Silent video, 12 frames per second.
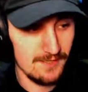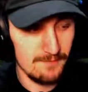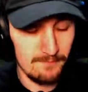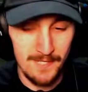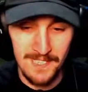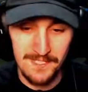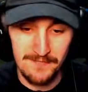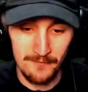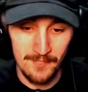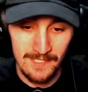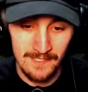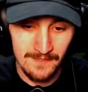best
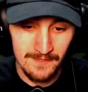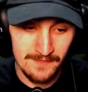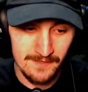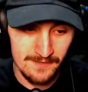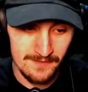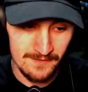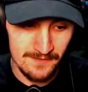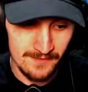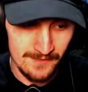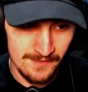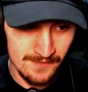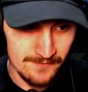friend
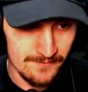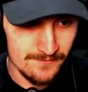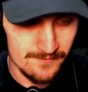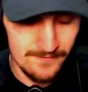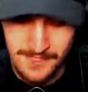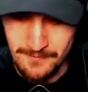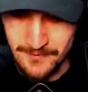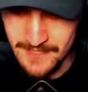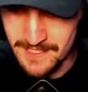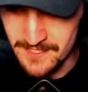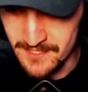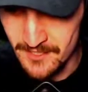a couple
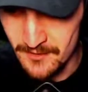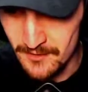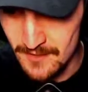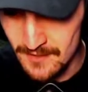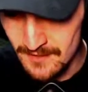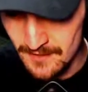days ago.